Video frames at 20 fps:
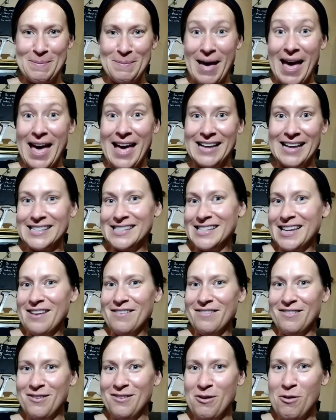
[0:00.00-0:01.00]
bags
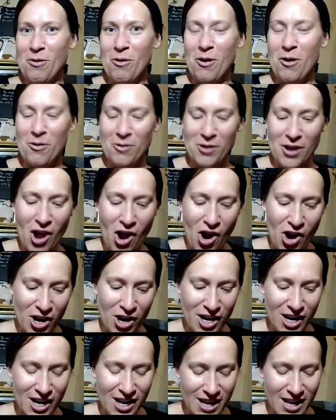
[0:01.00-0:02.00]
of Noro
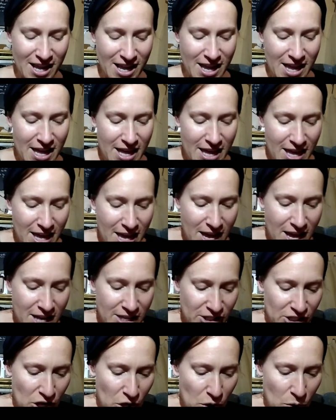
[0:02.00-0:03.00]
yarn.
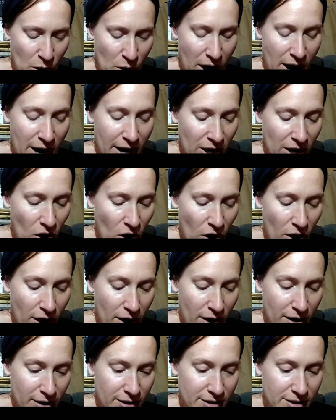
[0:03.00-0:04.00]
So I
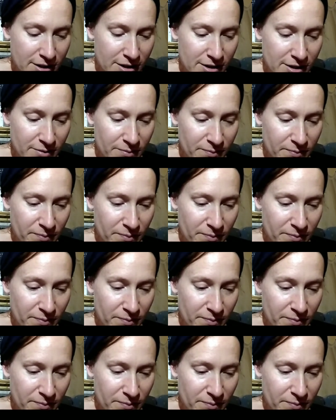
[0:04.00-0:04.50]
got